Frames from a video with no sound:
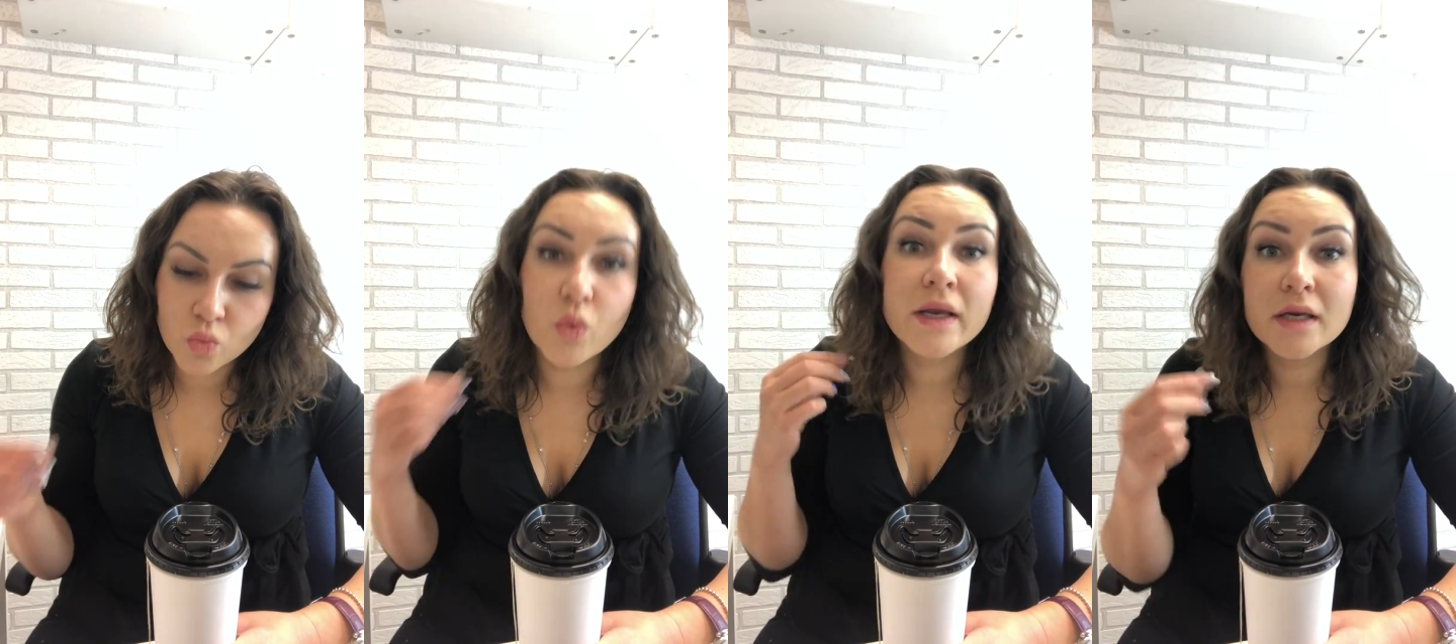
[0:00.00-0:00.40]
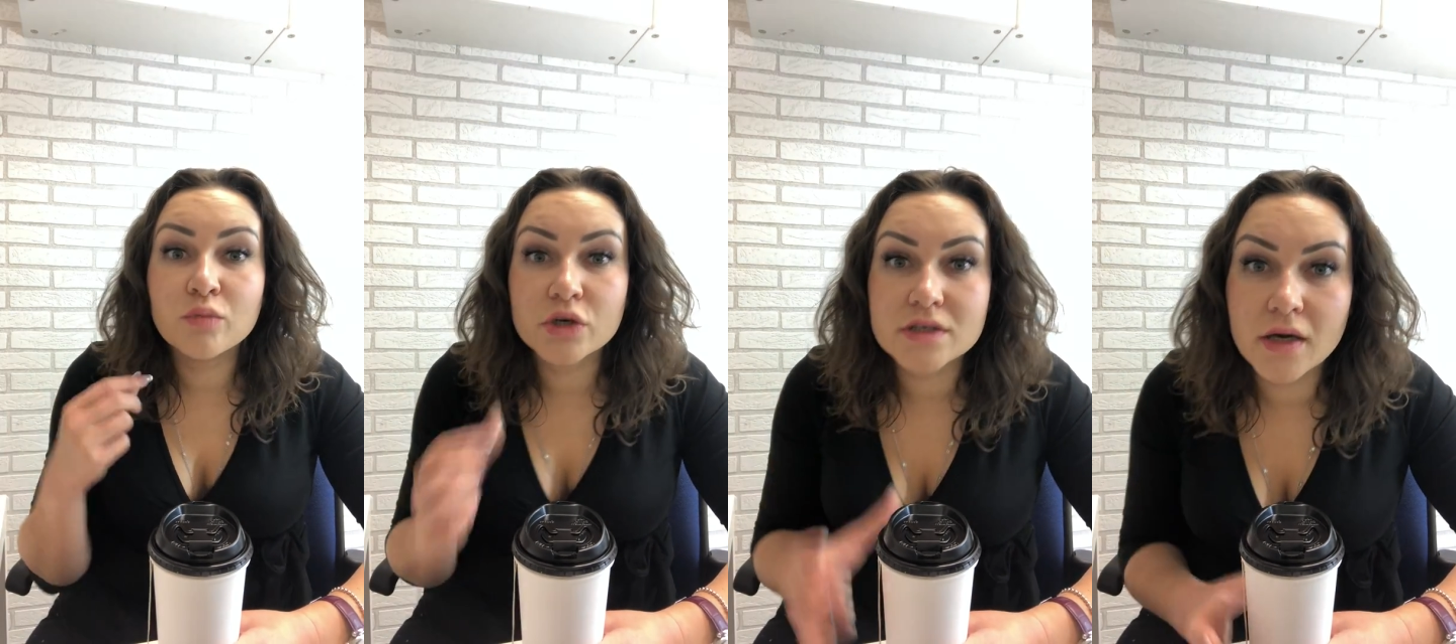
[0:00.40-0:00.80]
we
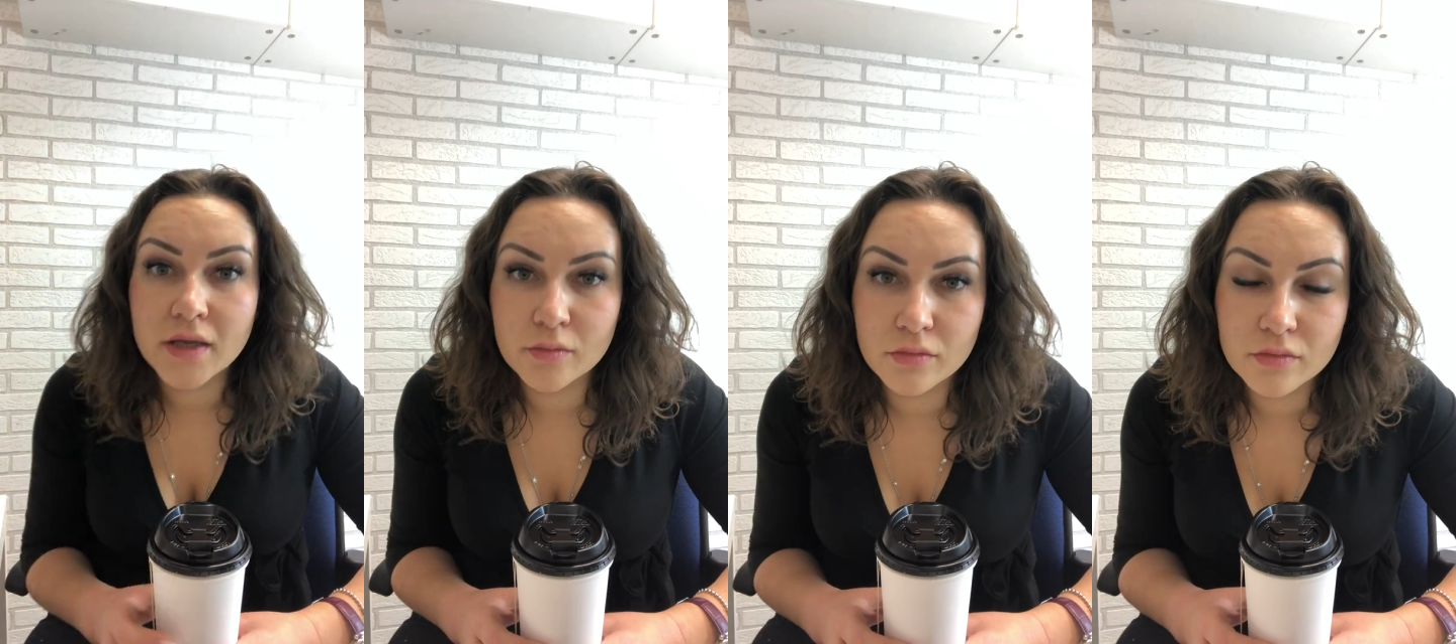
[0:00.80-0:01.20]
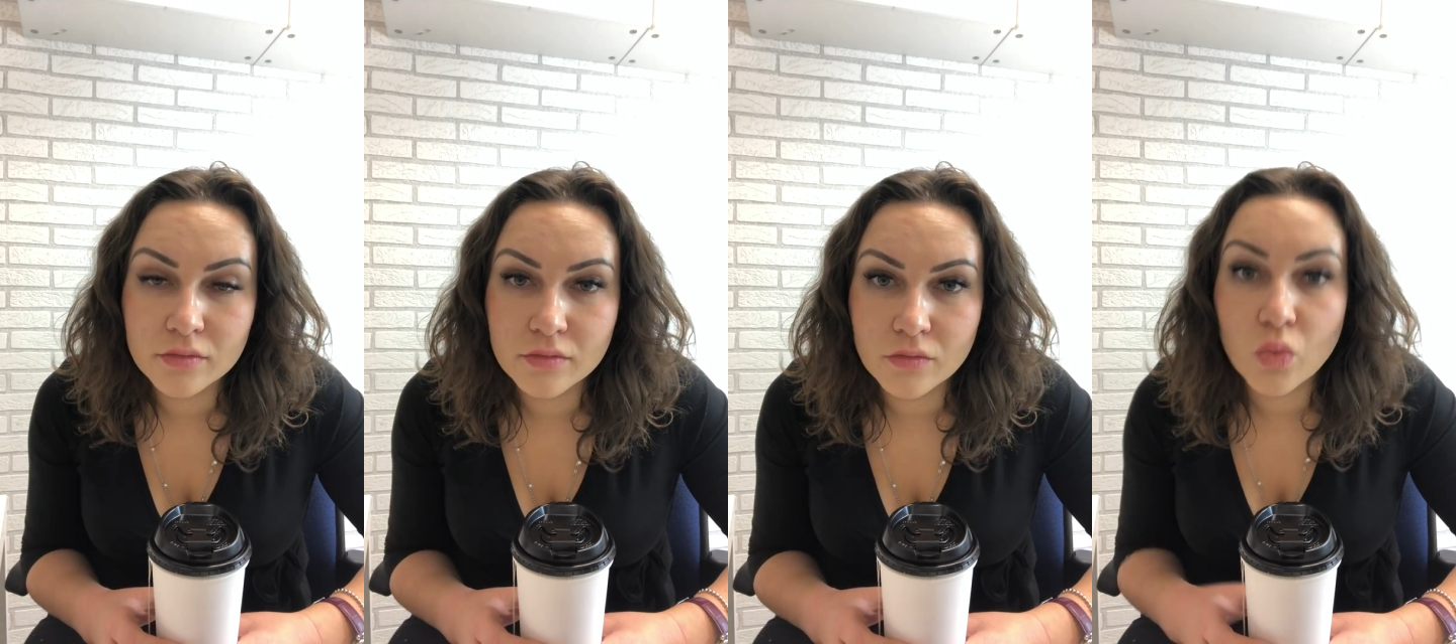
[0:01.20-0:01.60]
need more time.
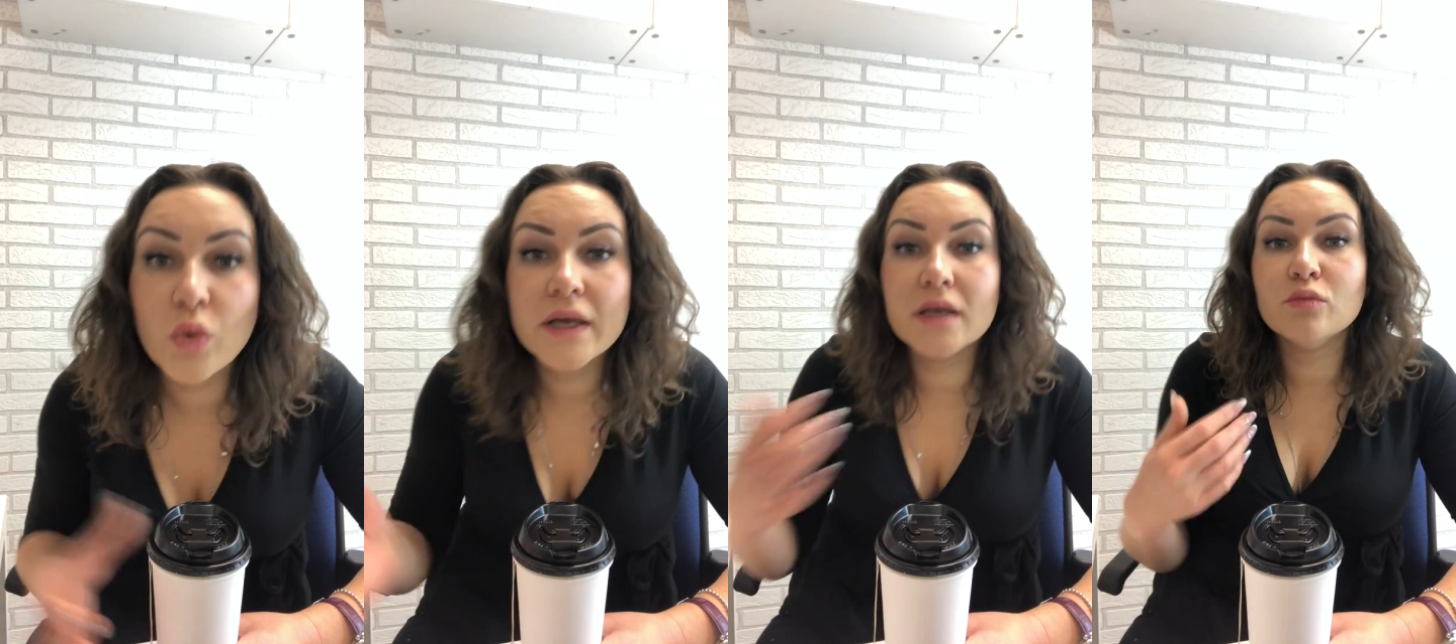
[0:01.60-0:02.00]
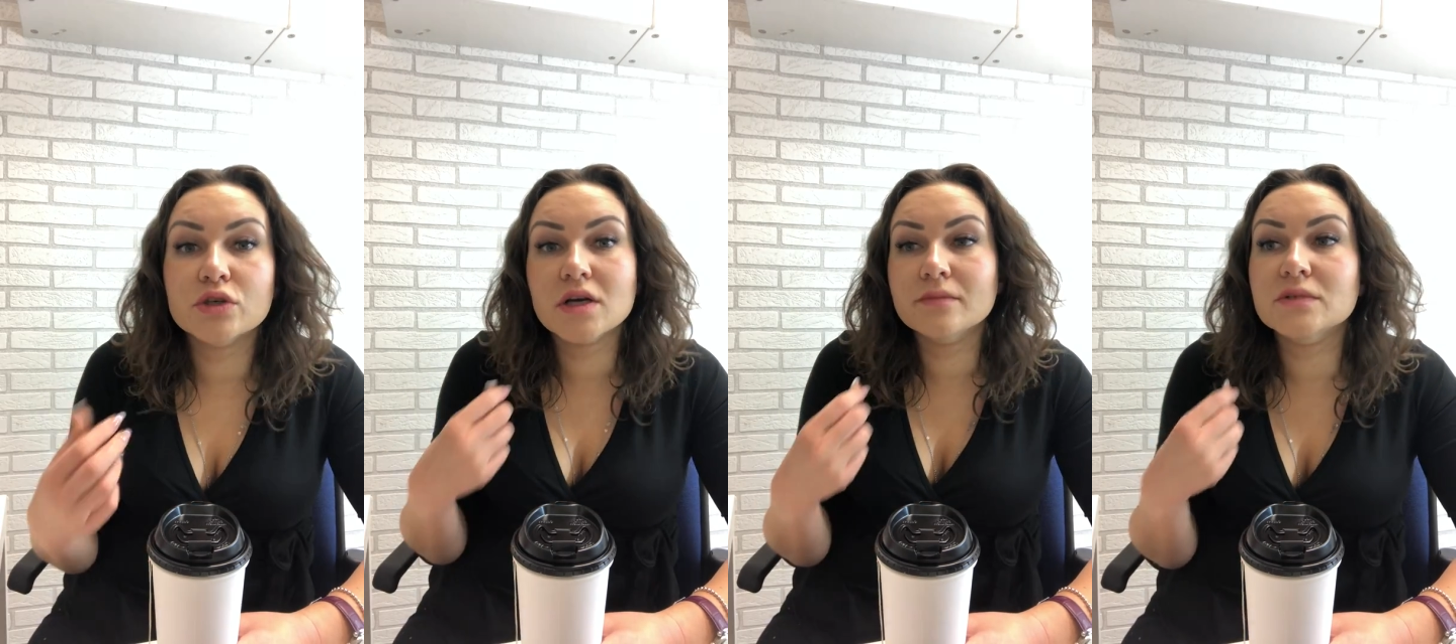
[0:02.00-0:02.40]
We need
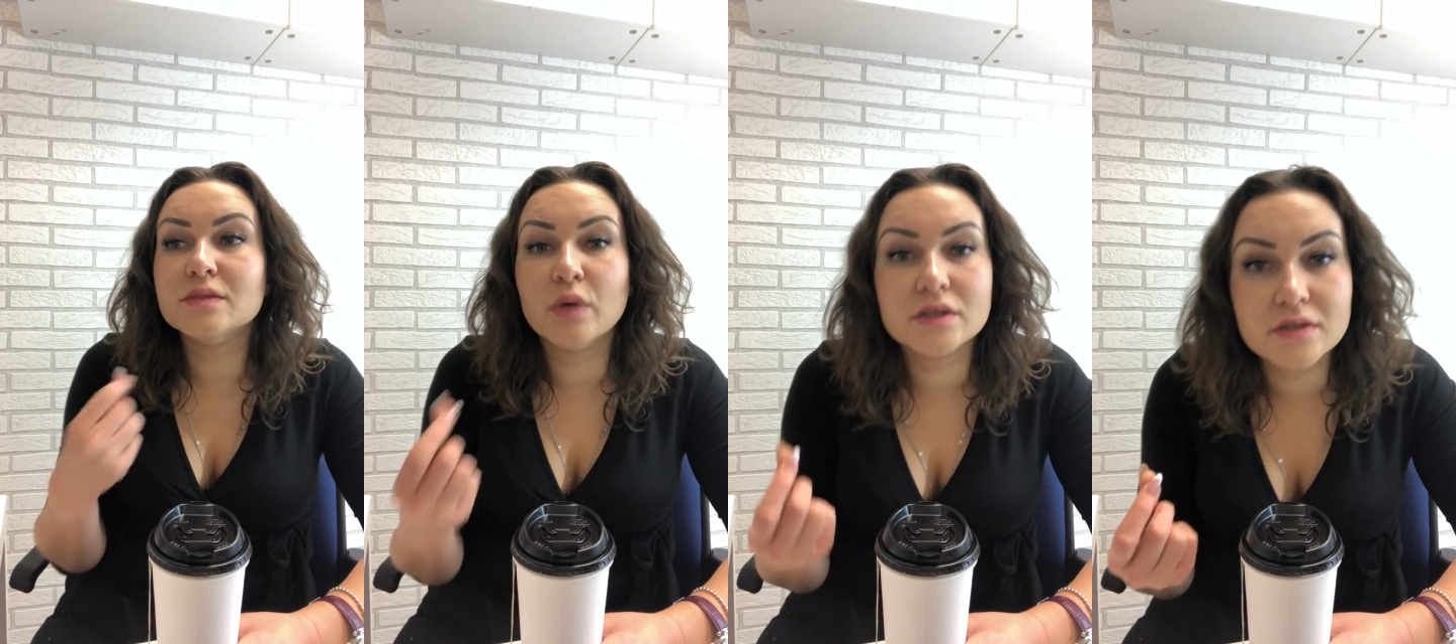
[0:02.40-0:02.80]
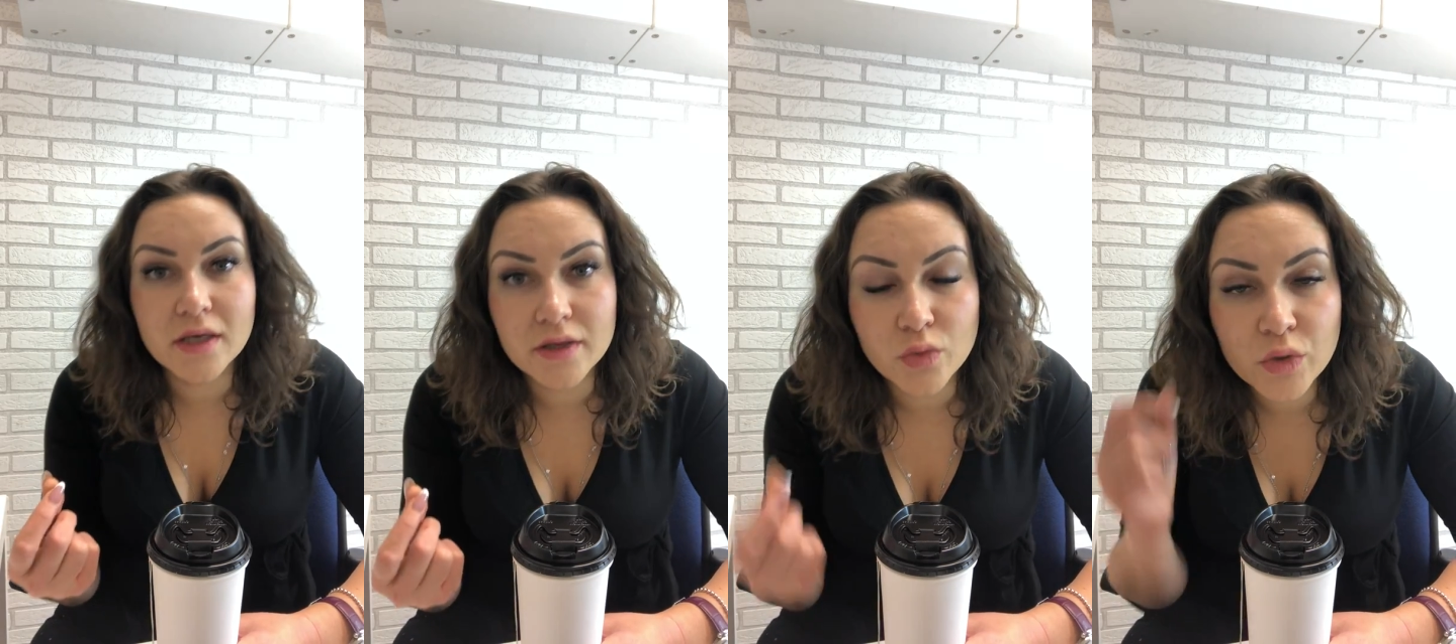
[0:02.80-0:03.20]
more time to spend together.